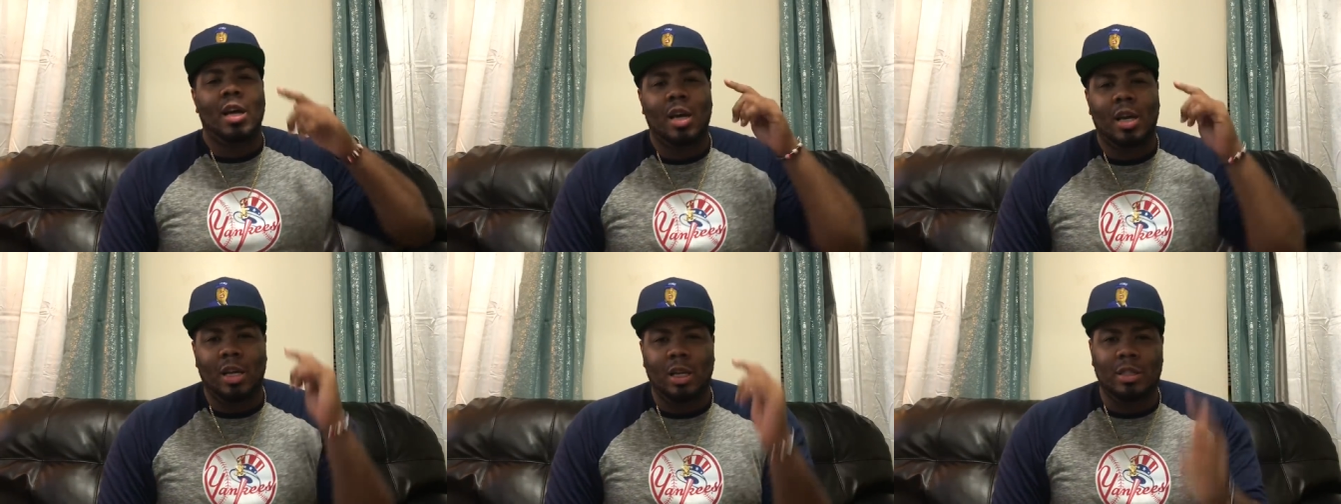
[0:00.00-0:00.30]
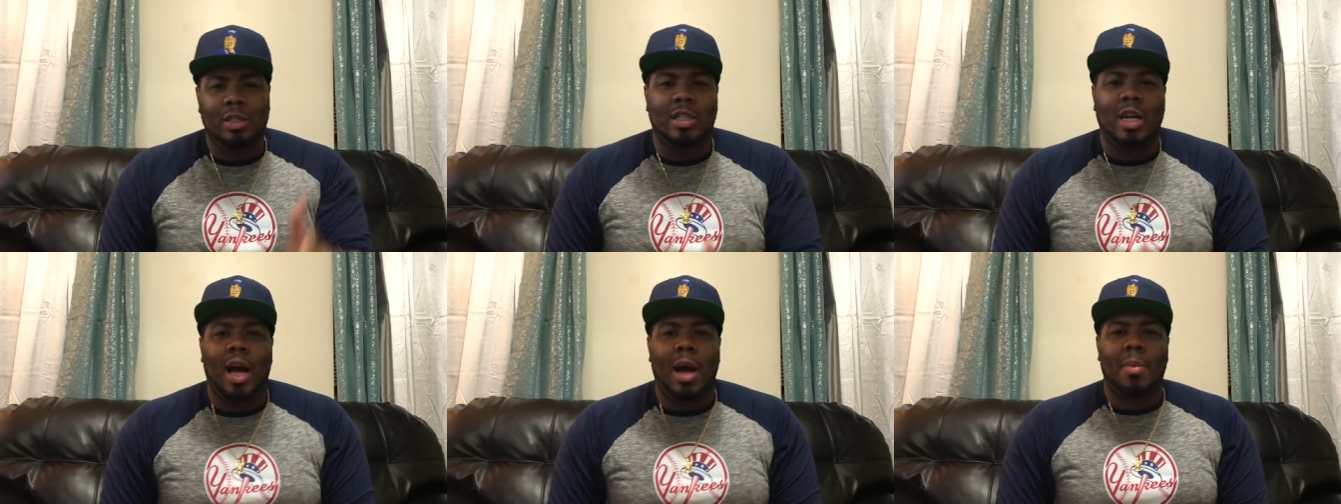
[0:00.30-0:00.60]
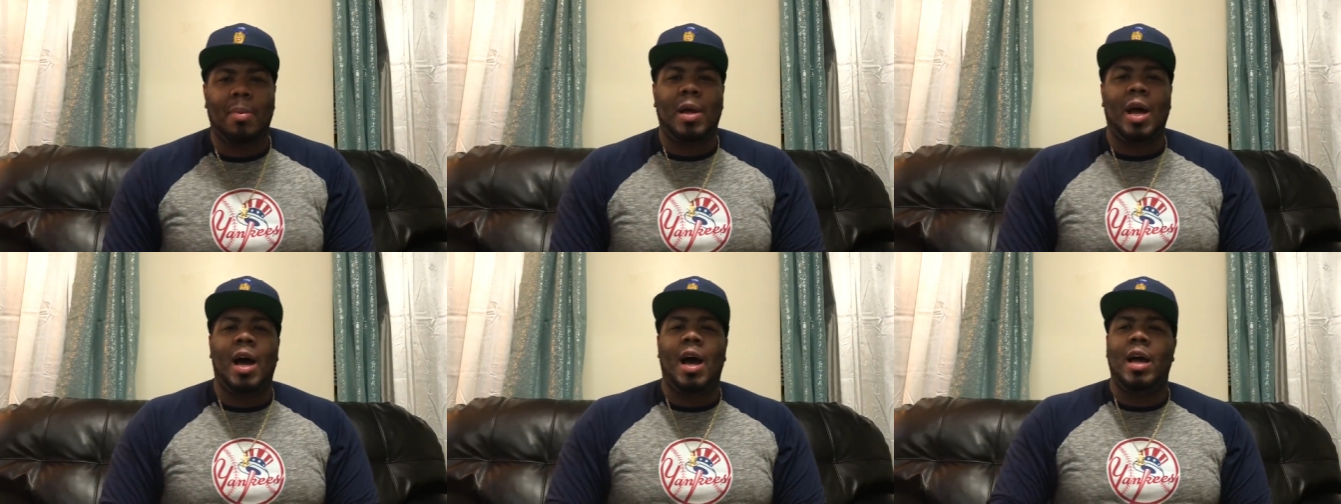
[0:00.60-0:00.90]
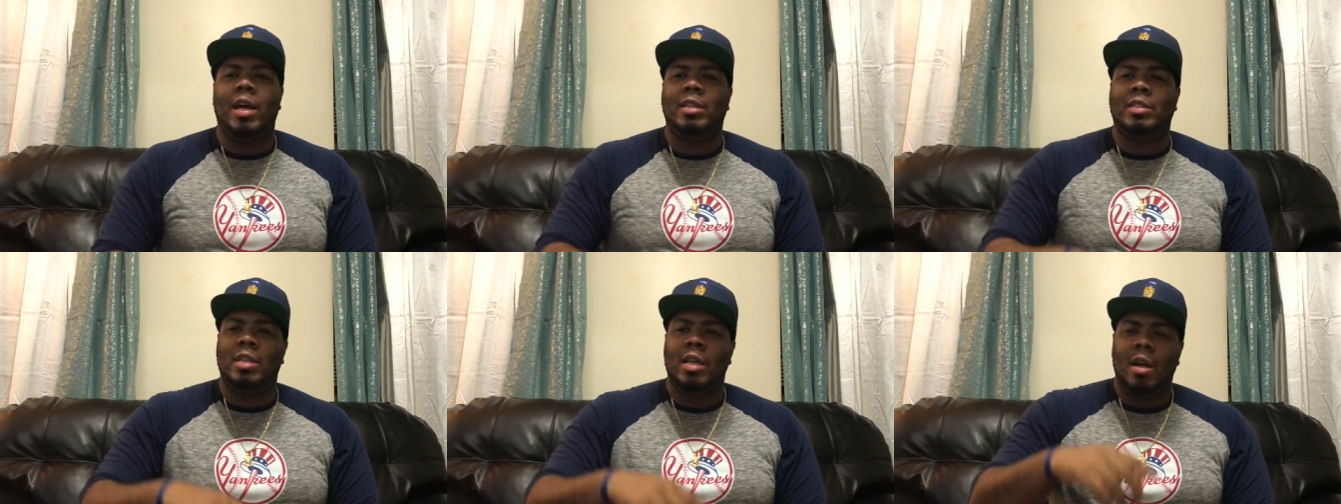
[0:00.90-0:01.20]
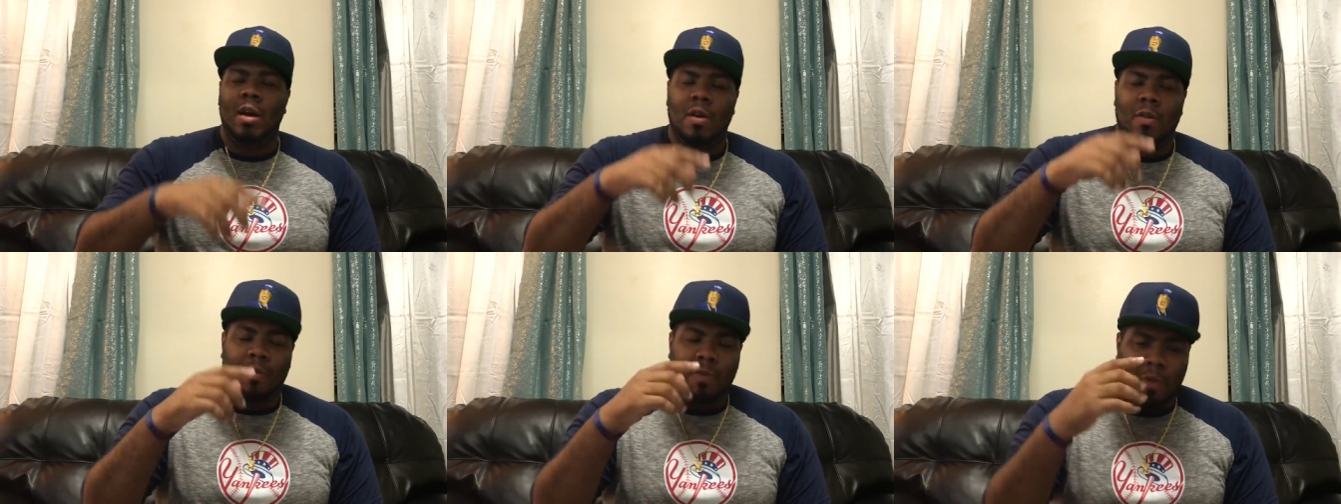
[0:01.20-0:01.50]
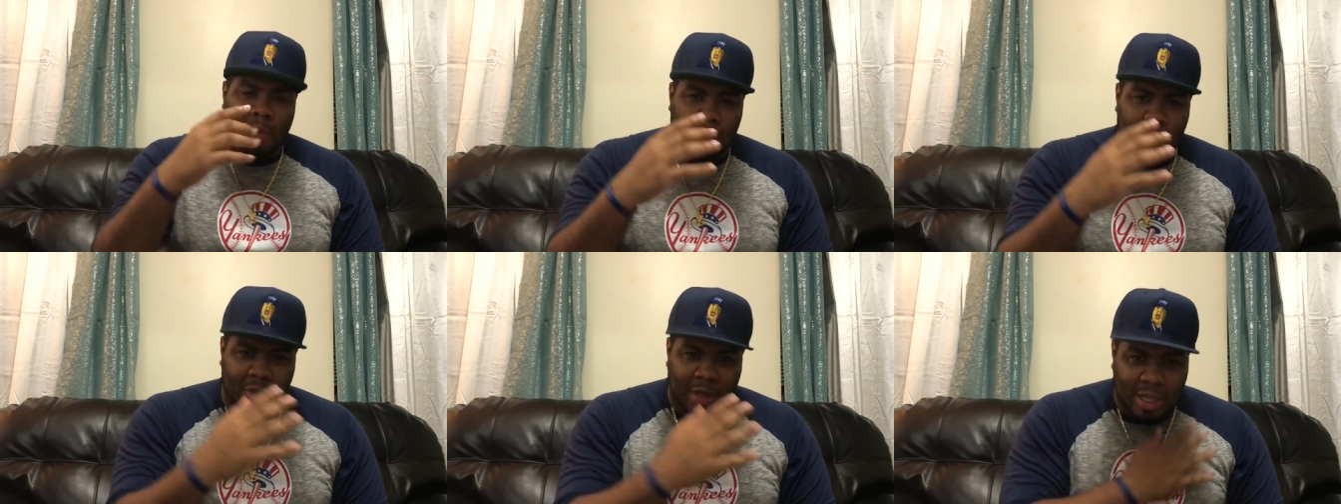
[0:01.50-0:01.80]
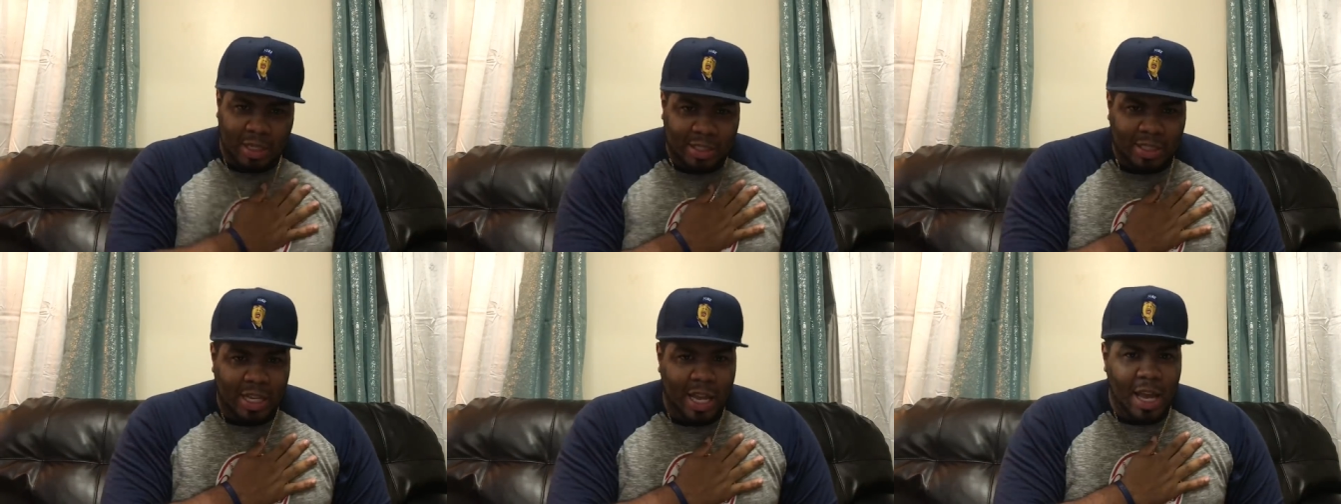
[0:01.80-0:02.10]
Good job, guys from
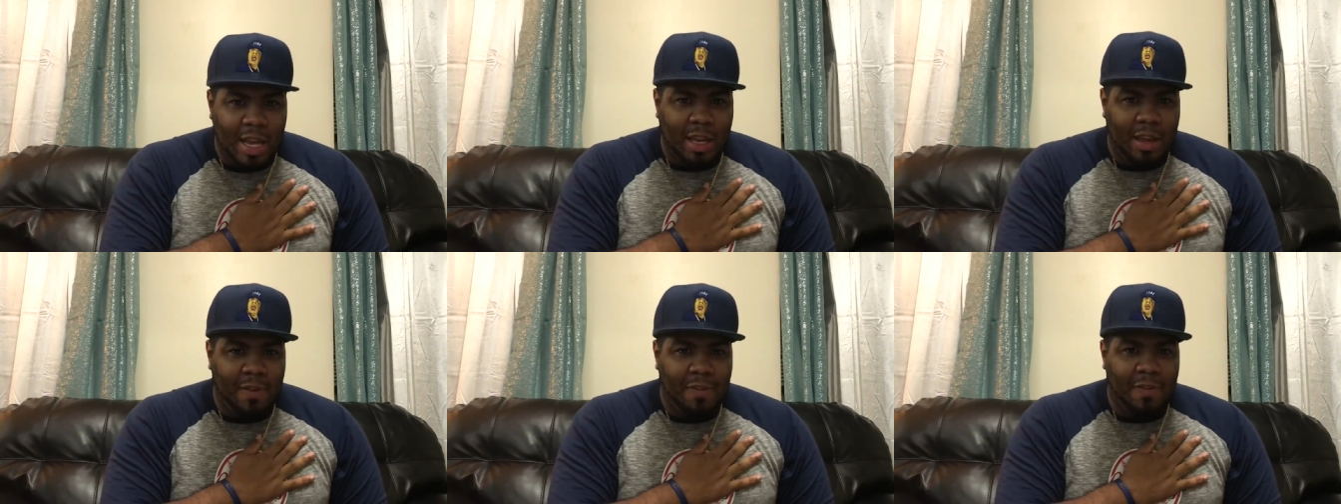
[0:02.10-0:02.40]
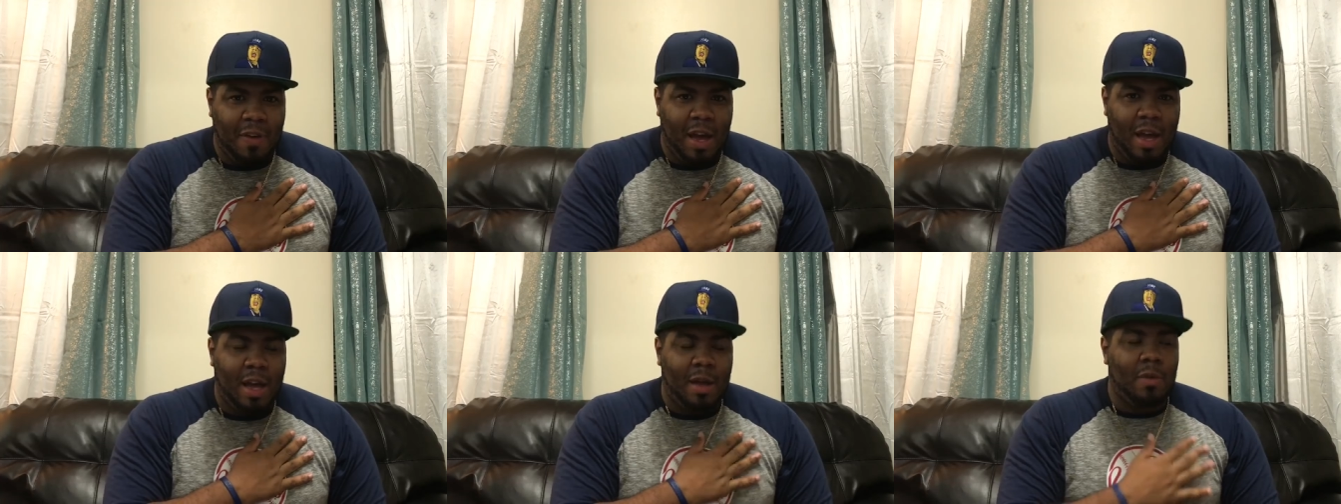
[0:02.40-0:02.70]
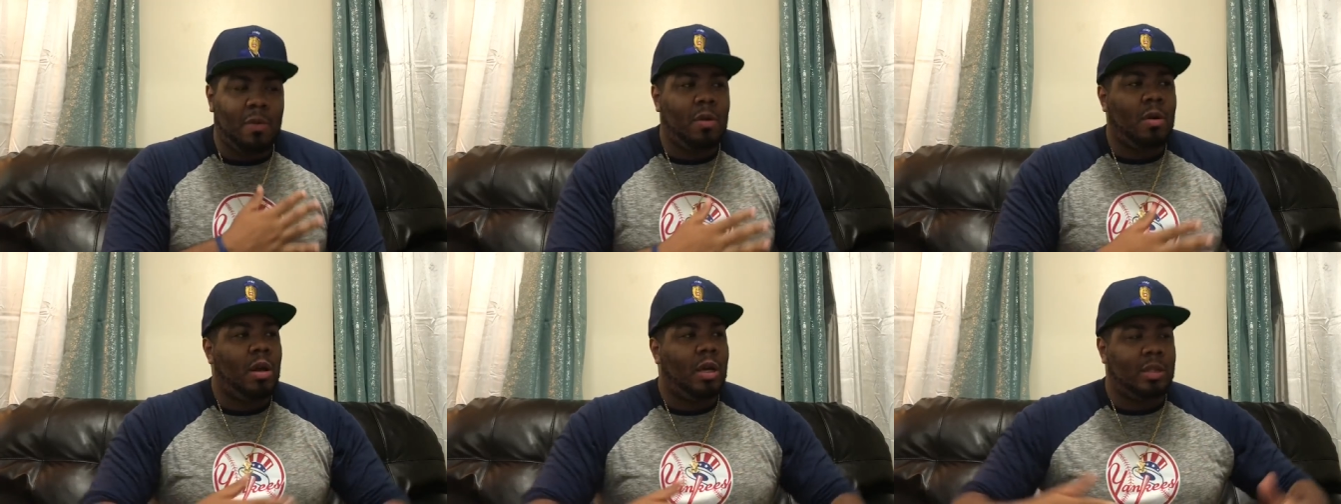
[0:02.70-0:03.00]
this Yankee fan,